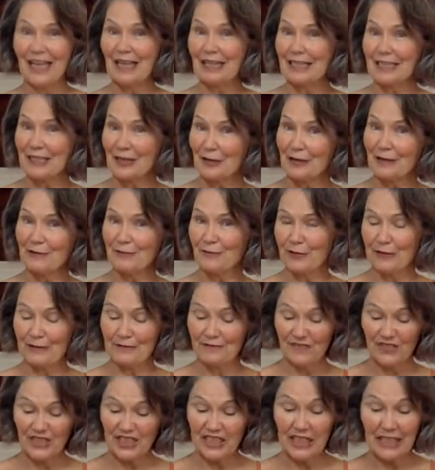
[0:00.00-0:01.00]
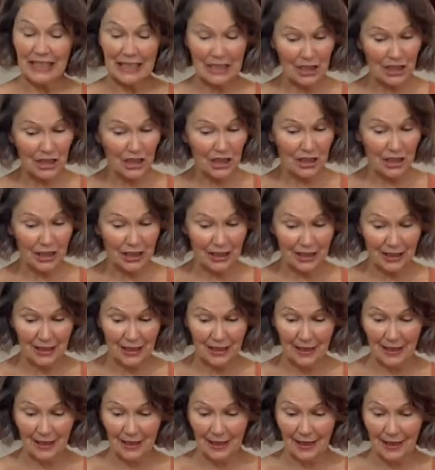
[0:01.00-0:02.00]
dairy-free vegan
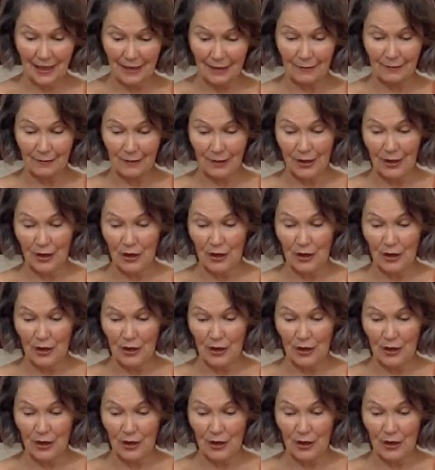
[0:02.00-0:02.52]
cheese and